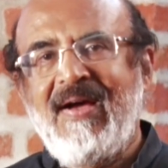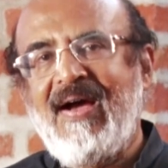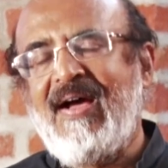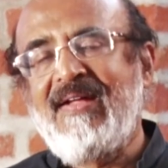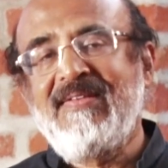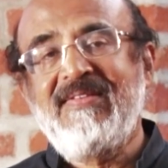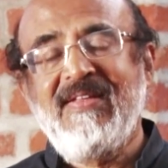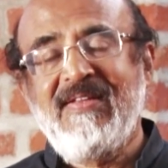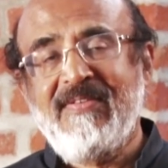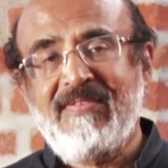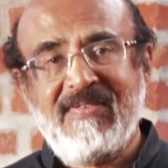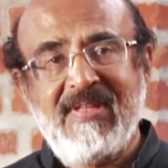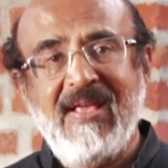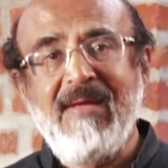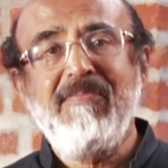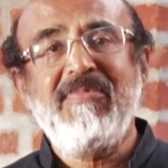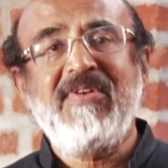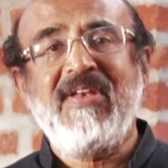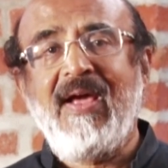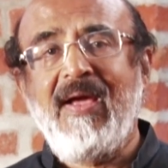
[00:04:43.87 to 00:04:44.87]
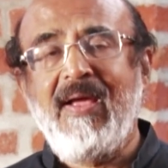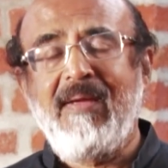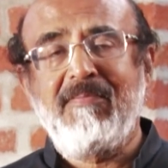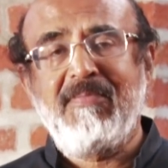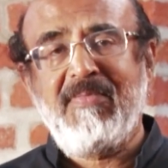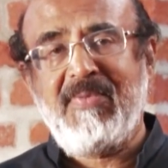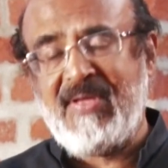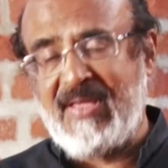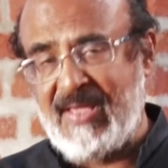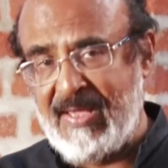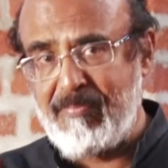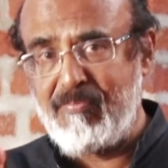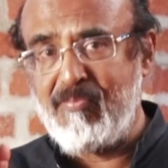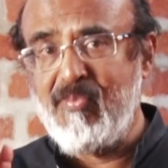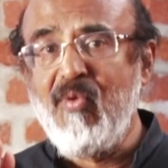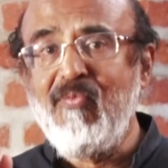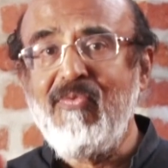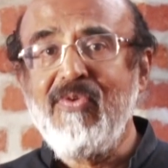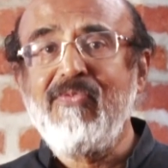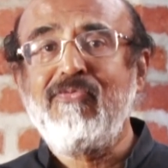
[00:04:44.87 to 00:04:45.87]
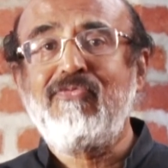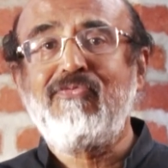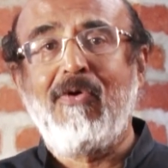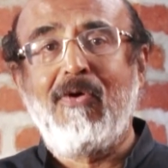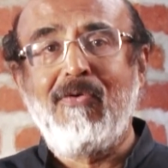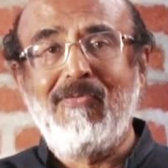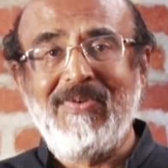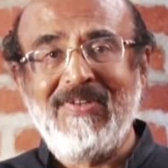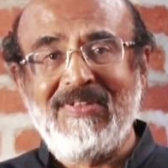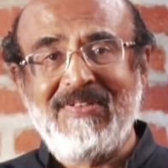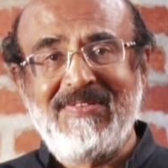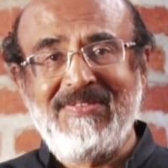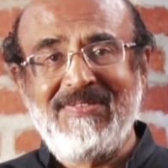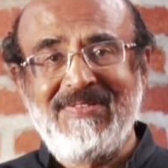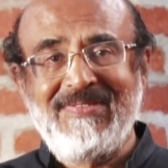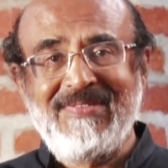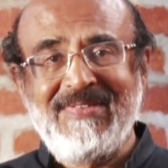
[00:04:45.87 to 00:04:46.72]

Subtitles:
At the same time, keep moving forward,